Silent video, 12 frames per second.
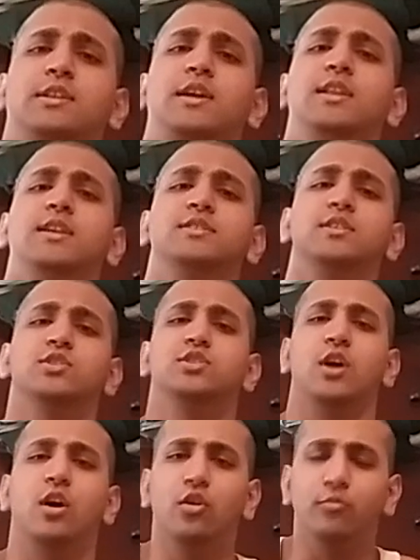ladies and
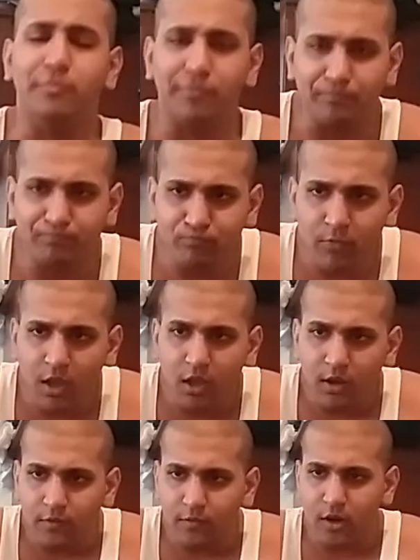gentlemen.
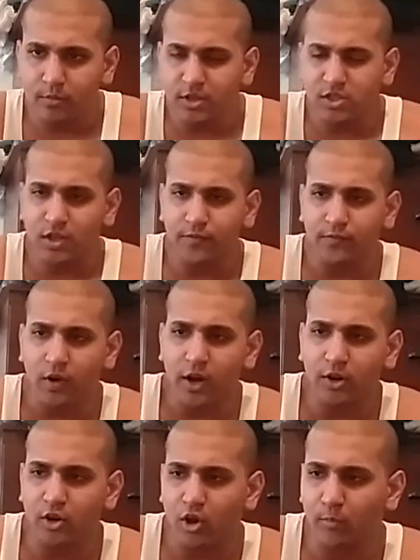Filming this on
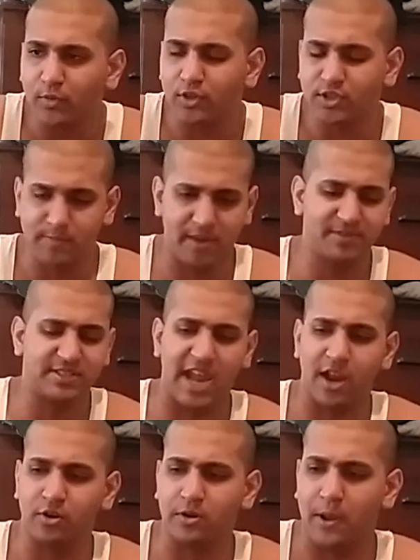Friday, gonna upload this maybe
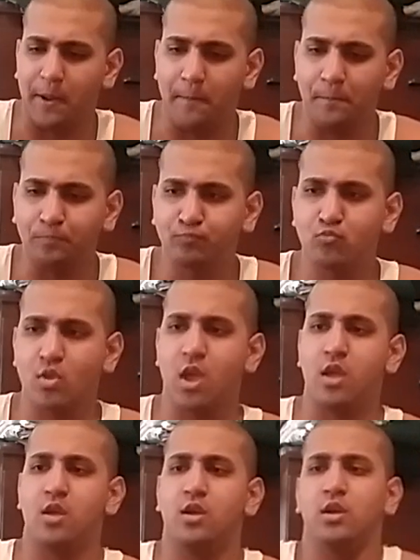Saturday.
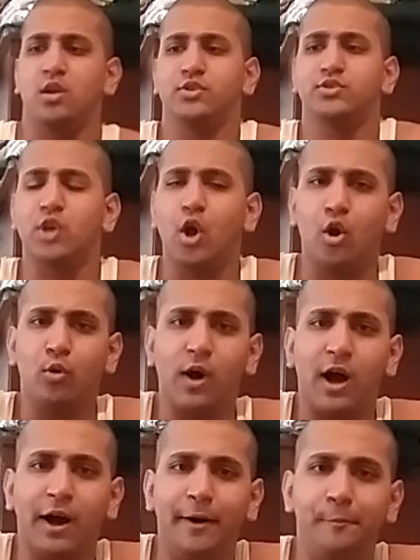
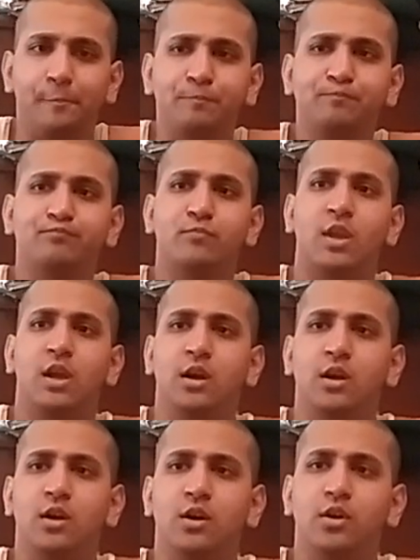So,
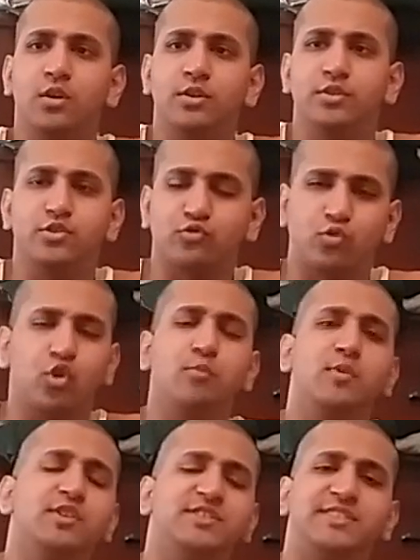it's
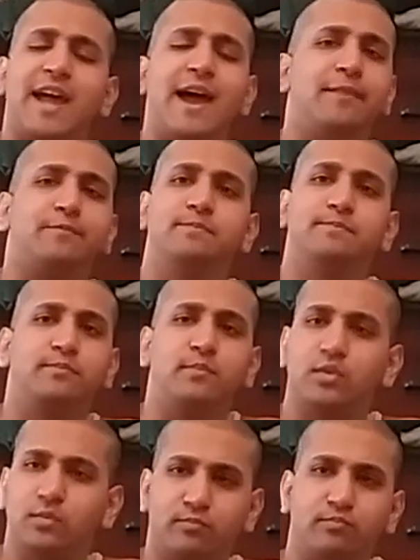rumors that
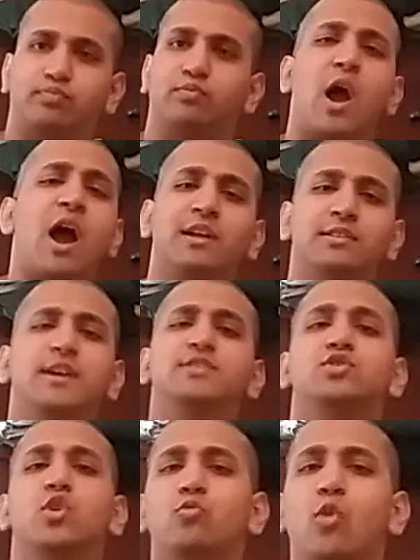Brock
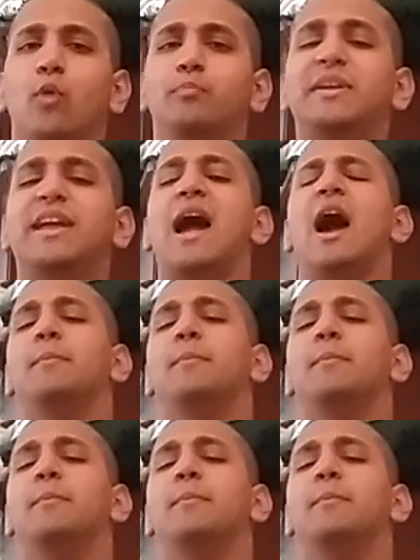Lesnar won't be